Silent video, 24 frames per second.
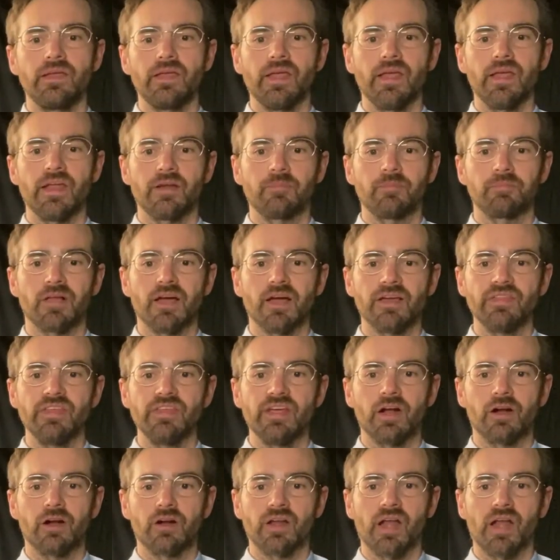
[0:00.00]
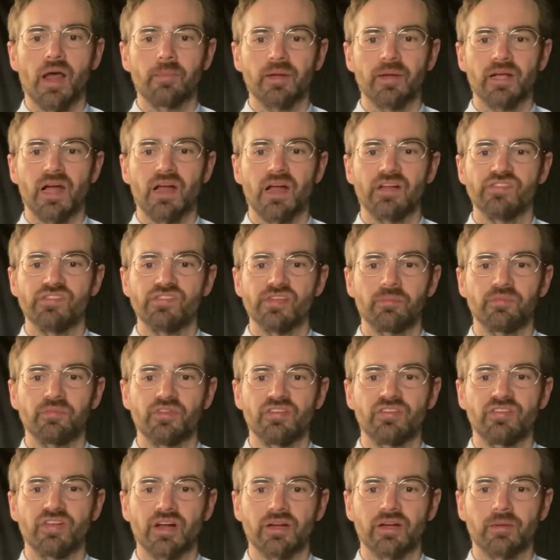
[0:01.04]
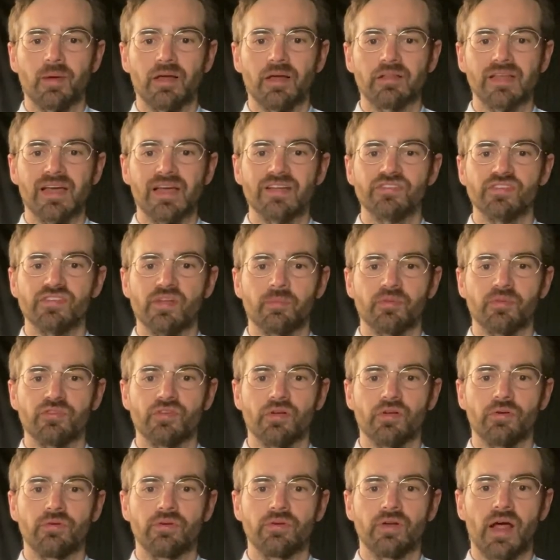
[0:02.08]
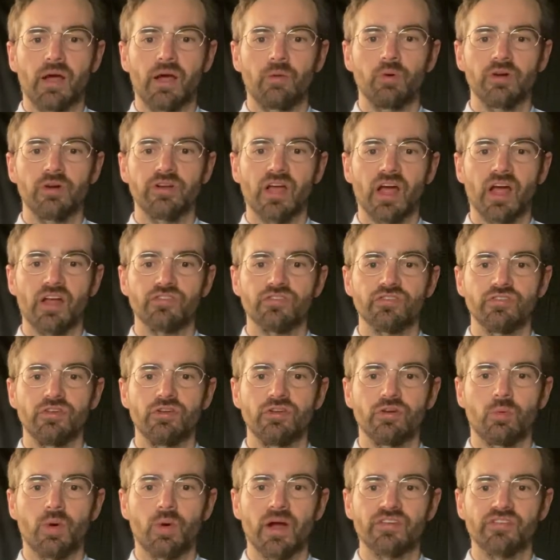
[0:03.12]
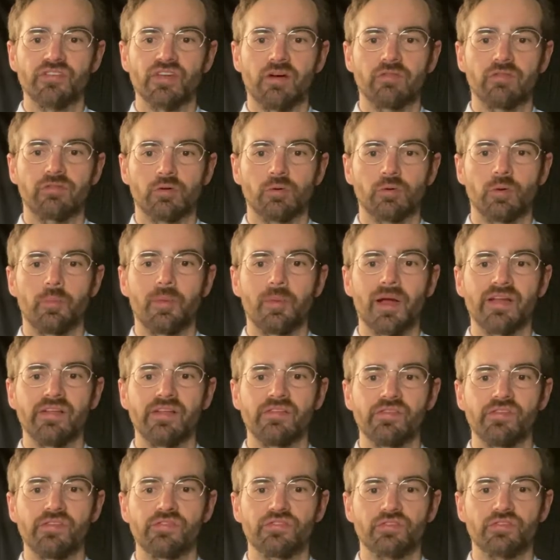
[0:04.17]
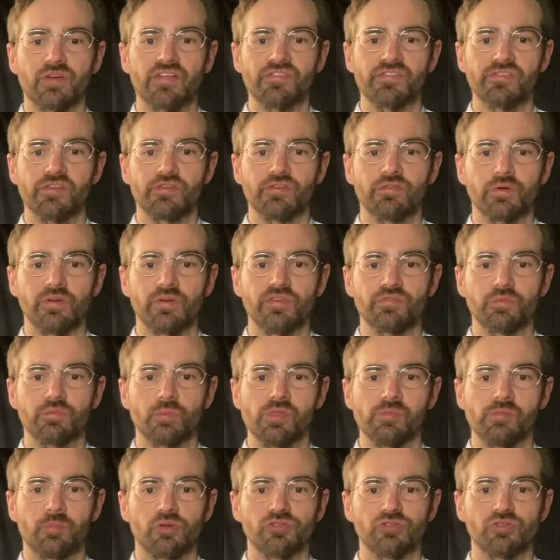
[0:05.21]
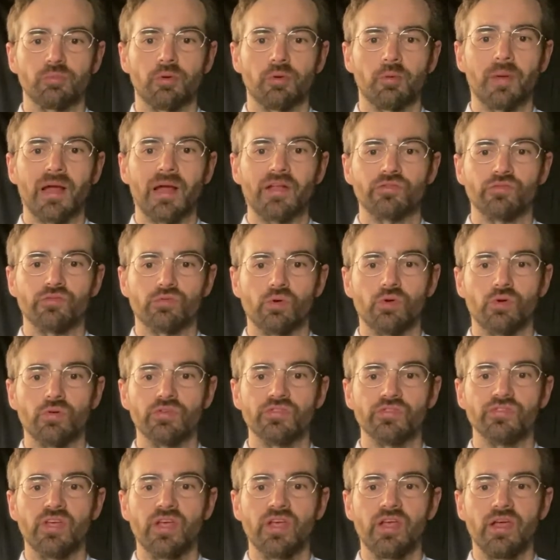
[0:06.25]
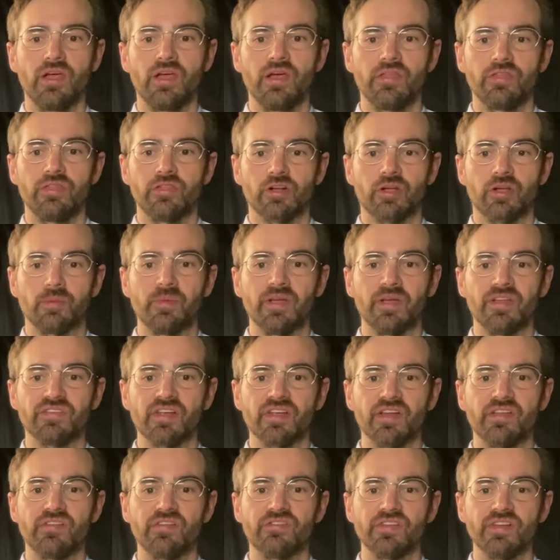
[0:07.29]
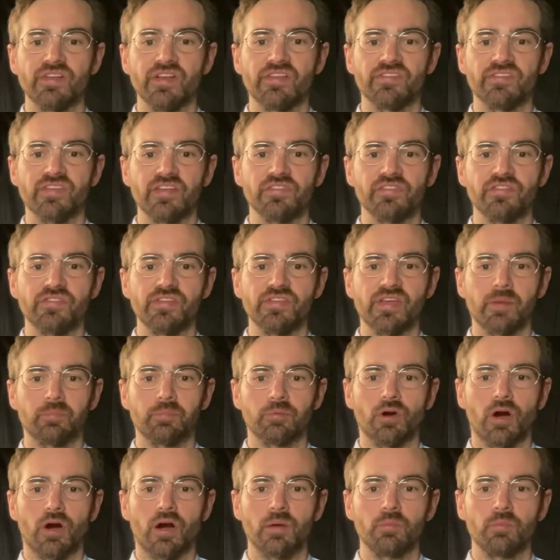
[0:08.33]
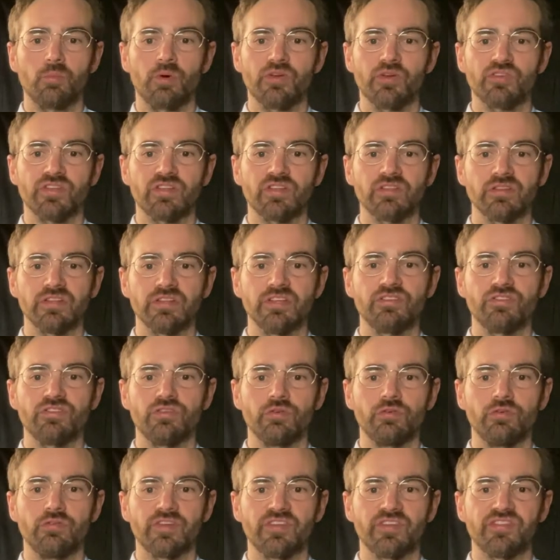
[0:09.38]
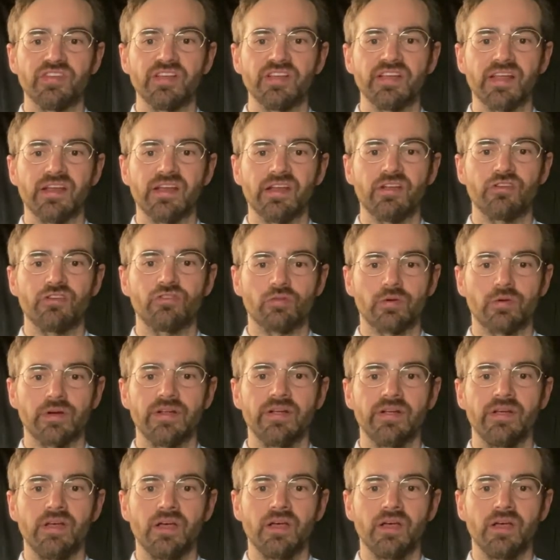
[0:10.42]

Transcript: In applying the ergonomic concepts I talked about last episode, I would caution you to watch out for repetitive stress injuries with multiple bounce rolls. There can be a tendency to tense the upper arm, which can lead to fatigue and injury.